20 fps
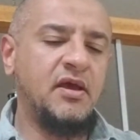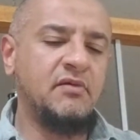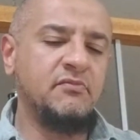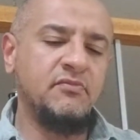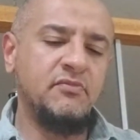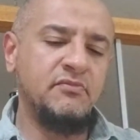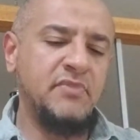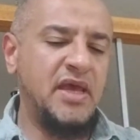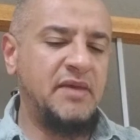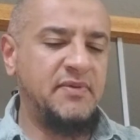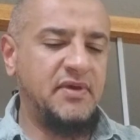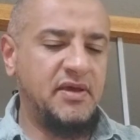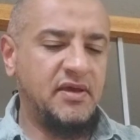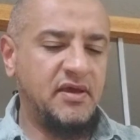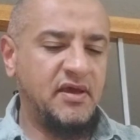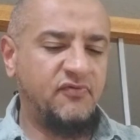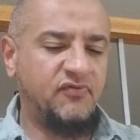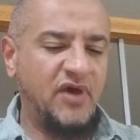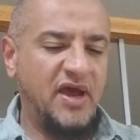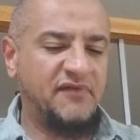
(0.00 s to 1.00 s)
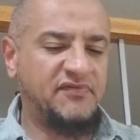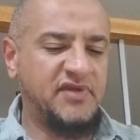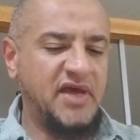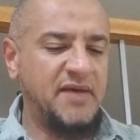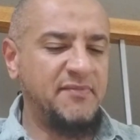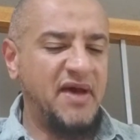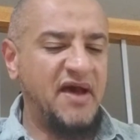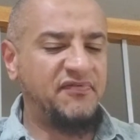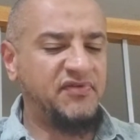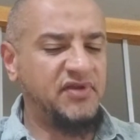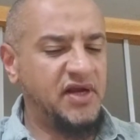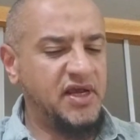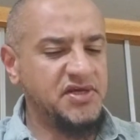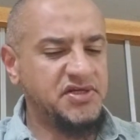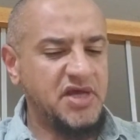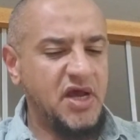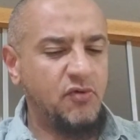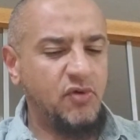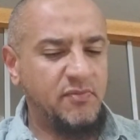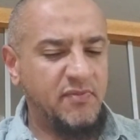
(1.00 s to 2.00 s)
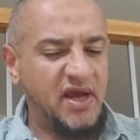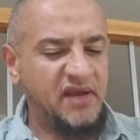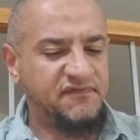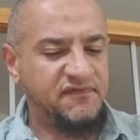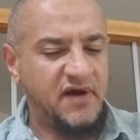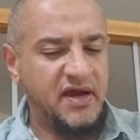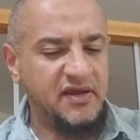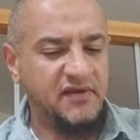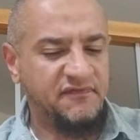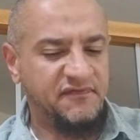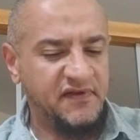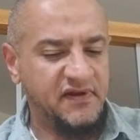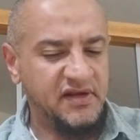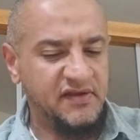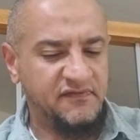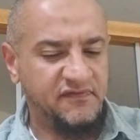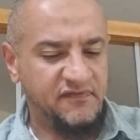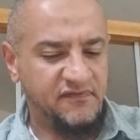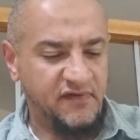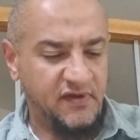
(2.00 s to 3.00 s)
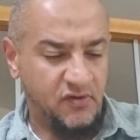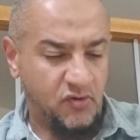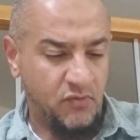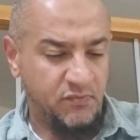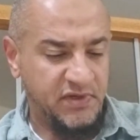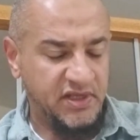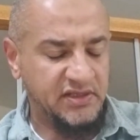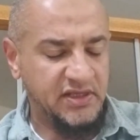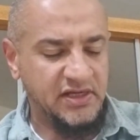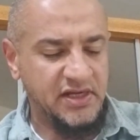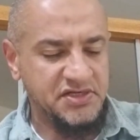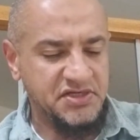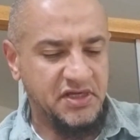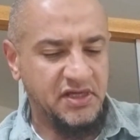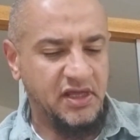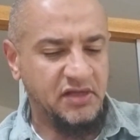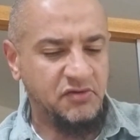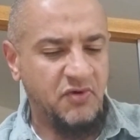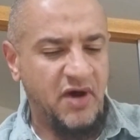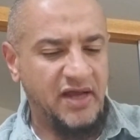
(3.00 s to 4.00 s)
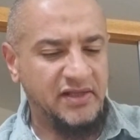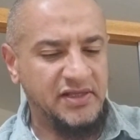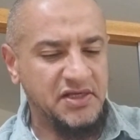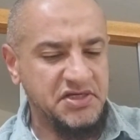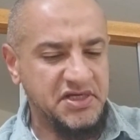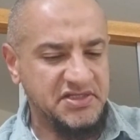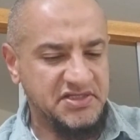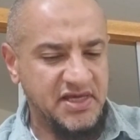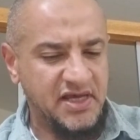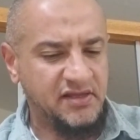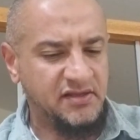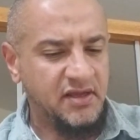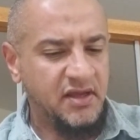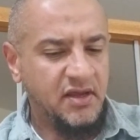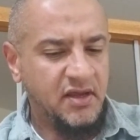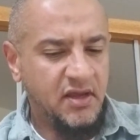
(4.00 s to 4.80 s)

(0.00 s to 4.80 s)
Maybe if we have time after Isha, we might complete the anwa' al-najasat.